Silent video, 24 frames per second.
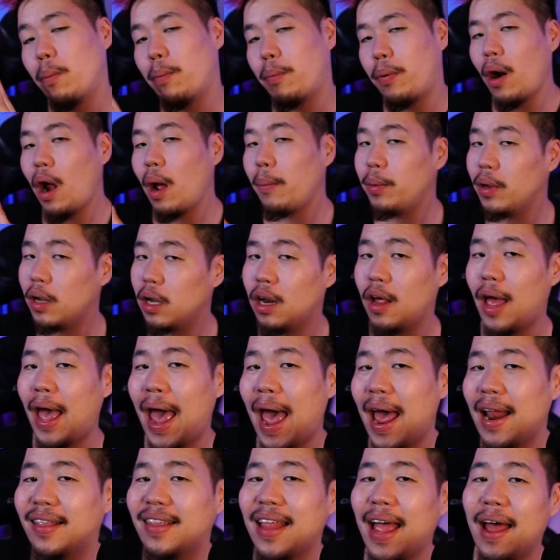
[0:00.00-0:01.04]
Probably gonna
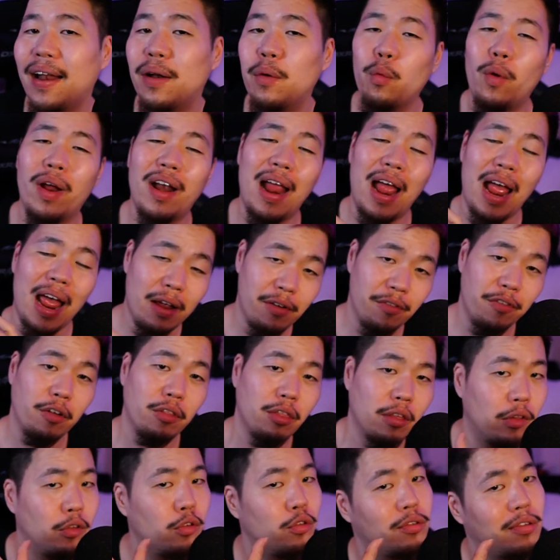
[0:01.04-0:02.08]
add that whenever
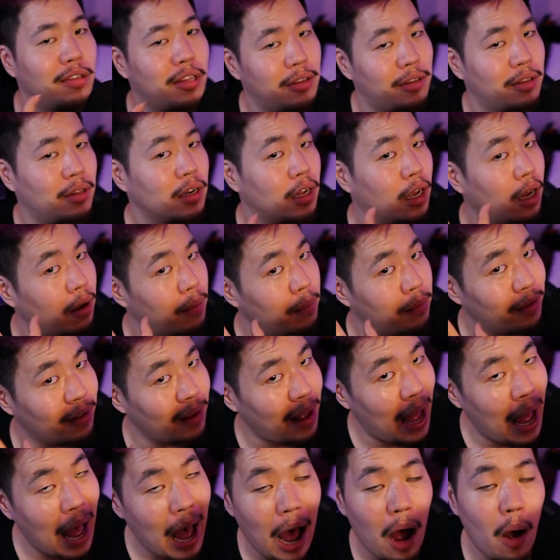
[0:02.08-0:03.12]
the new season comes
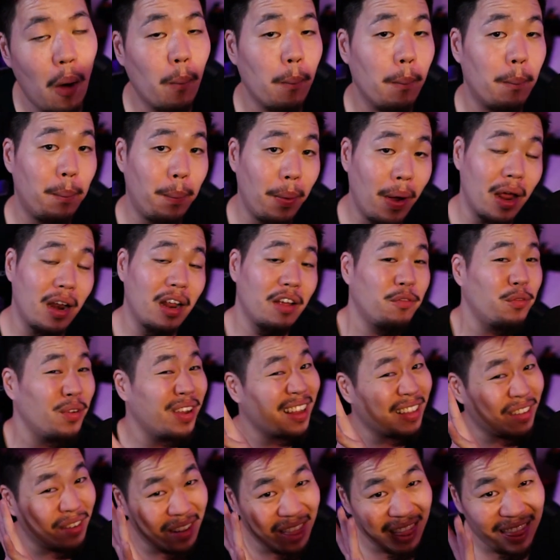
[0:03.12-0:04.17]
out, but if we
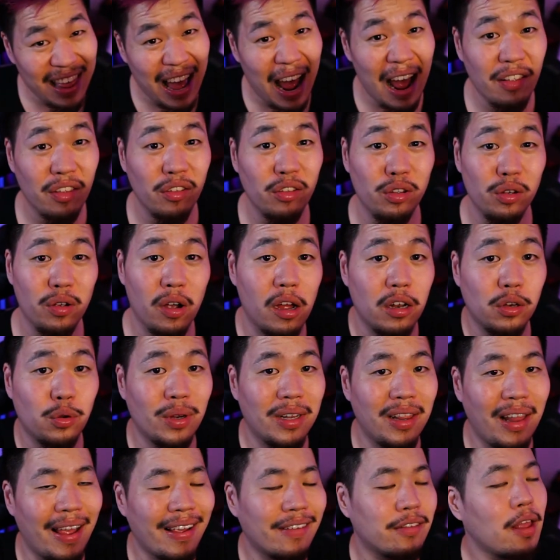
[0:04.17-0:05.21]
get to
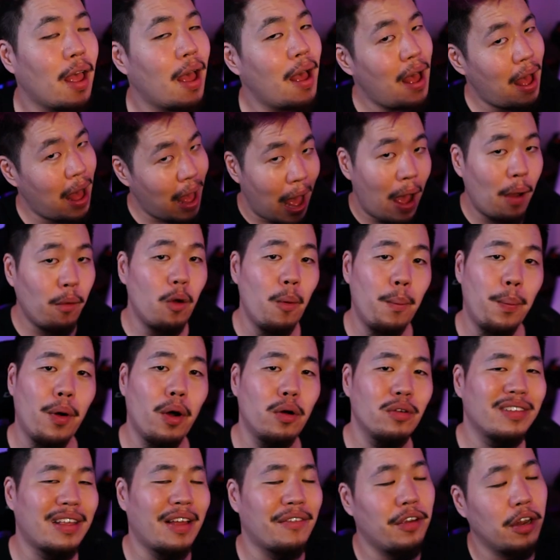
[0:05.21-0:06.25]
1,200 likes, I will
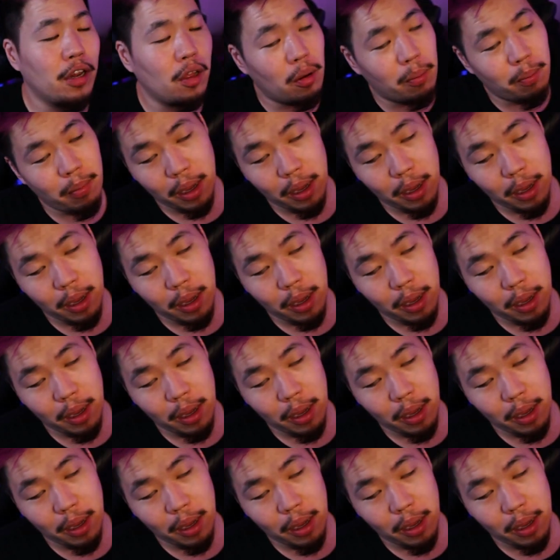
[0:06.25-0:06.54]
post that video.